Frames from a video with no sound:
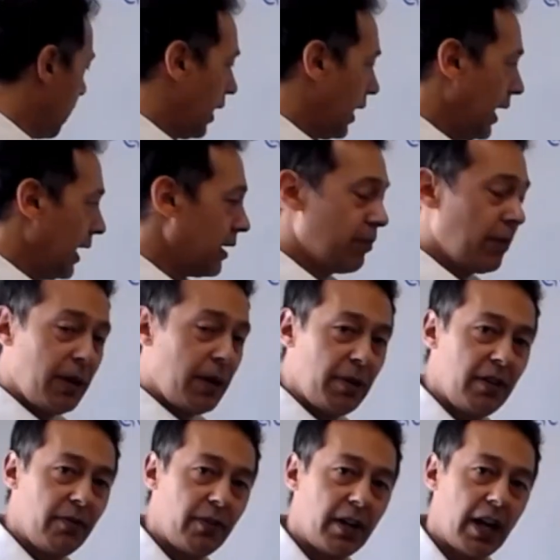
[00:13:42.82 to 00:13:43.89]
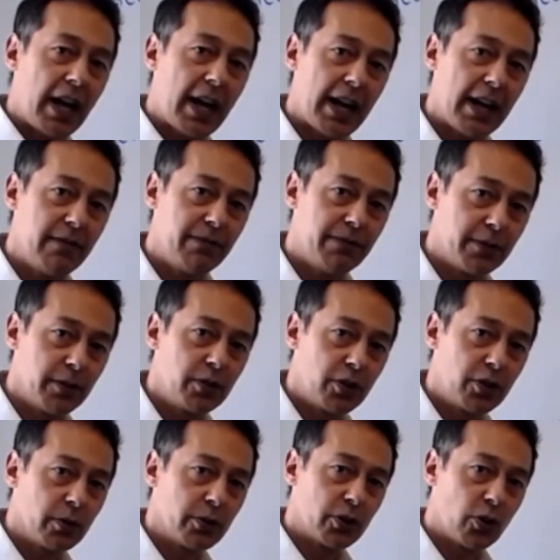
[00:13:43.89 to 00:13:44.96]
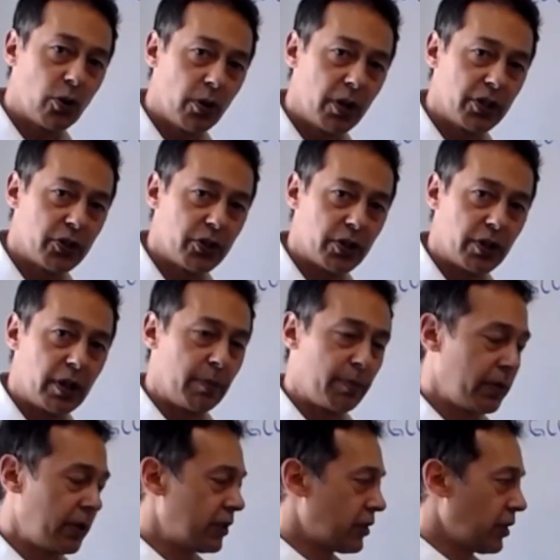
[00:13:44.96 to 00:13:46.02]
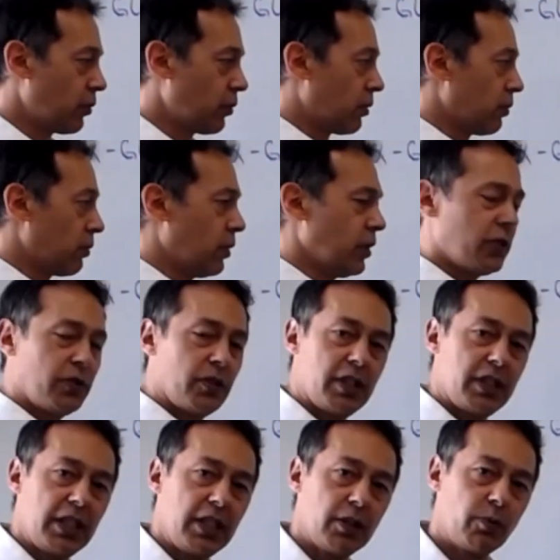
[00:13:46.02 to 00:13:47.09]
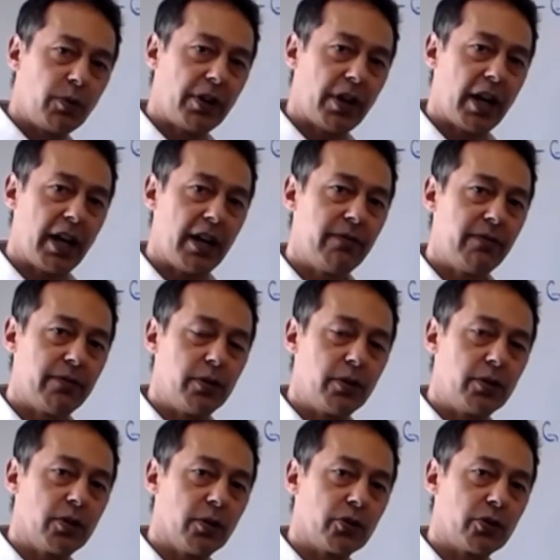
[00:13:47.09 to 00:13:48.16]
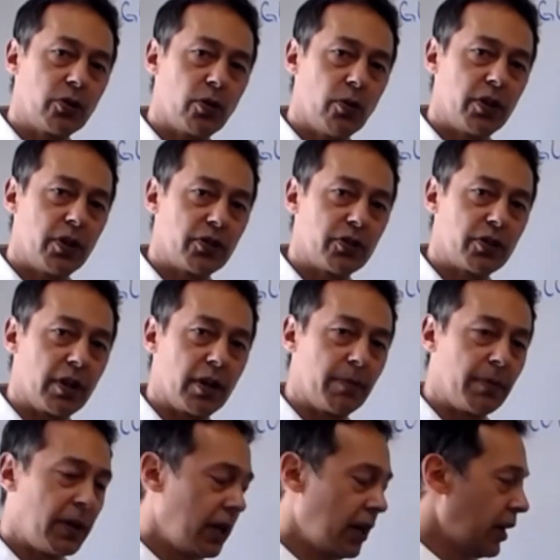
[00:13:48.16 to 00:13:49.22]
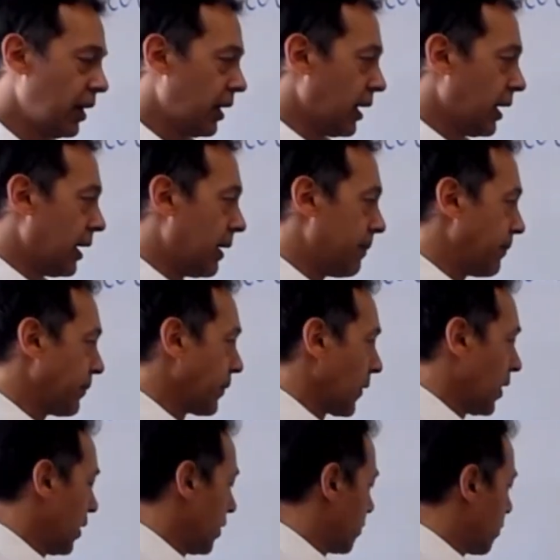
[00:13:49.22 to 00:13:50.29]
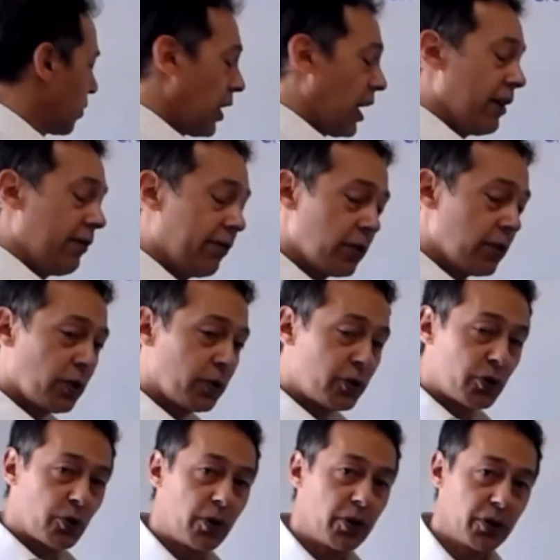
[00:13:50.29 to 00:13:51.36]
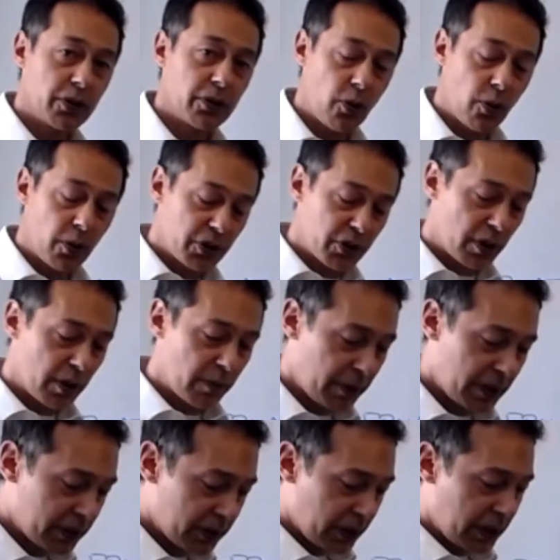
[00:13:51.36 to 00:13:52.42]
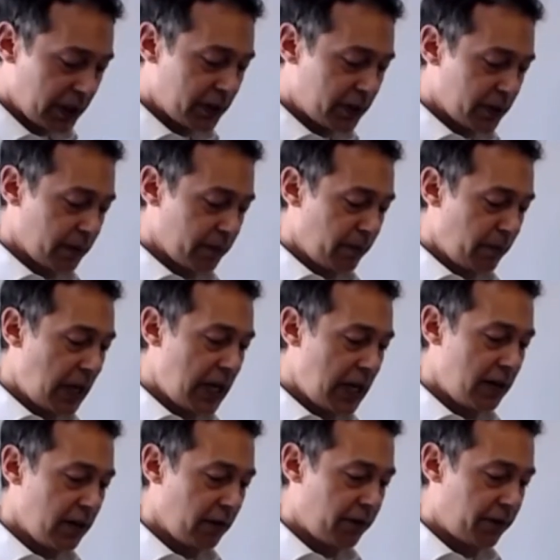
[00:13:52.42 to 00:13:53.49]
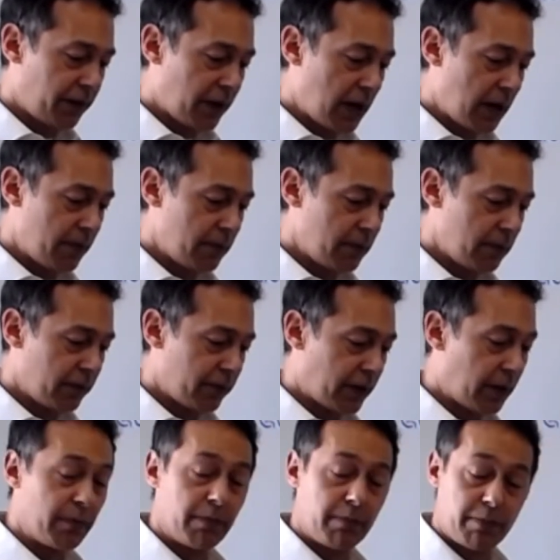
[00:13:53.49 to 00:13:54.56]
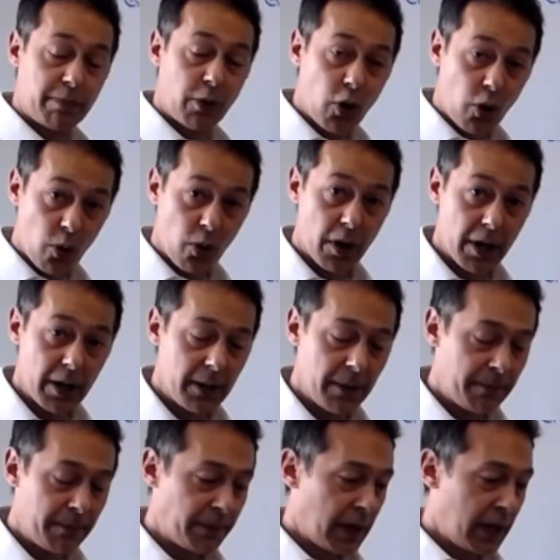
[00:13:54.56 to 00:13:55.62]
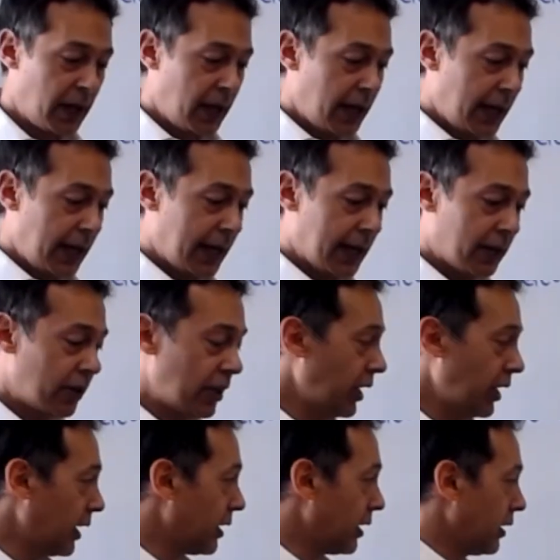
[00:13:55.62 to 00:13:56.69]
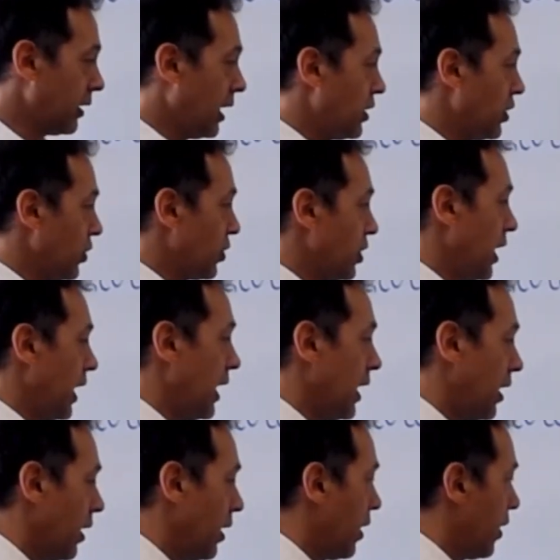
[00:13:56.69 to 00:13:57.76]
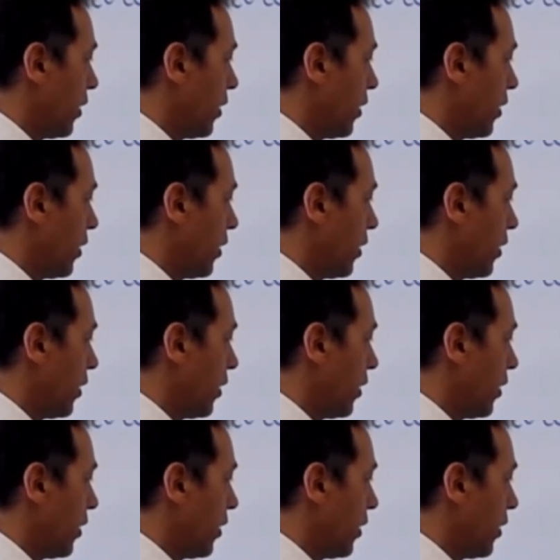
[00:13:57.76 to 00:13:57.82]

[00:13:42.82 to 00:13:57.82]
and maybe even high fructose corn syrup. And you say, well, what's the deal with high fructose corn syrup? So high fructose corn syrup is made from corn, and they just take the